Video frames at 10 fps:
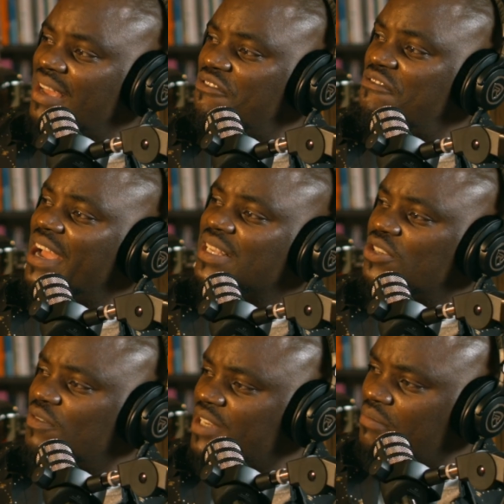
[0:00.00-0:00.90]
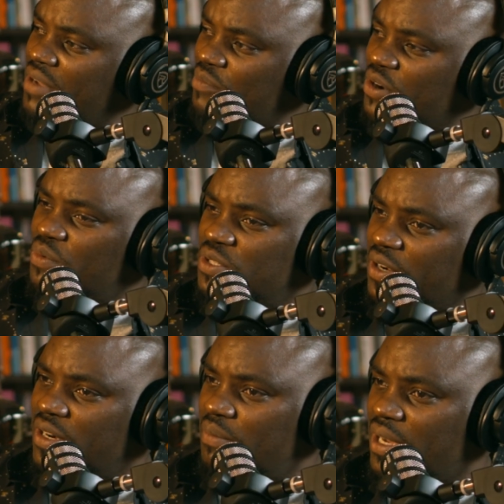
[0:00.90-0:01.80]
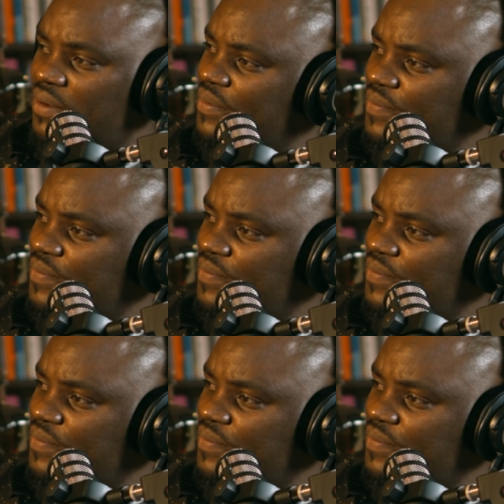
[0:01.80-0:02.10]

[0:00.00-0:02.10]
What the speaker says: the effect of that memory we're talking about?